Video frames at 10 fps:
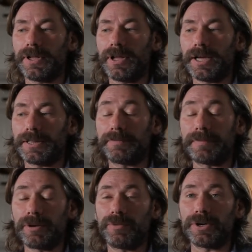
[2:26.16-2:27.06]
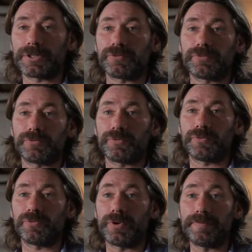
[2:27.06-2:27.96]
I can then make works that
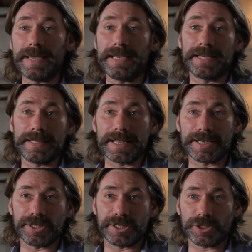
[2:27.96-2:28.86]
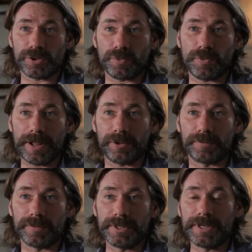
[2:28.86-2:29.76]
remain in that digital
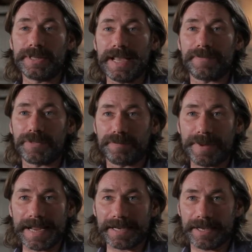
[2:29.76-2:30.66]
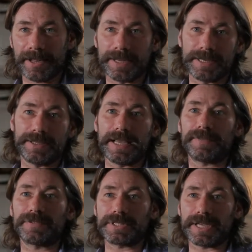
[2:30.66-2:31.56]
realm, they have the backlight and they
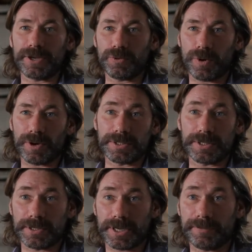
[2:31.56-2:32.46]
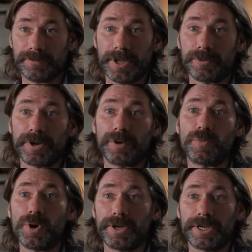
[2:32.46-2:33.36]
have the same quality that I find when I'm
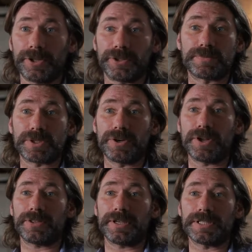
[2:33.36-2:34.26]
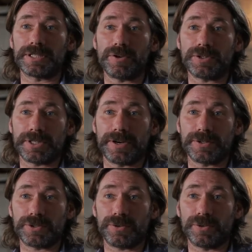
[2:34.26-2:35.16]
working on them, so nothing is lost there
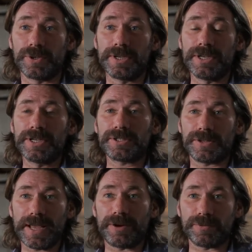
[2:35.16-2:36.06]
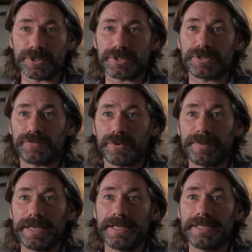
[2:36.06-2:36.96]
at all. So that was, for
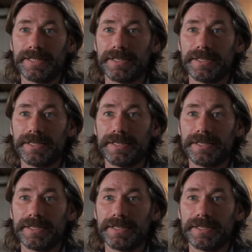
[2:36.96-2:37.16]
me,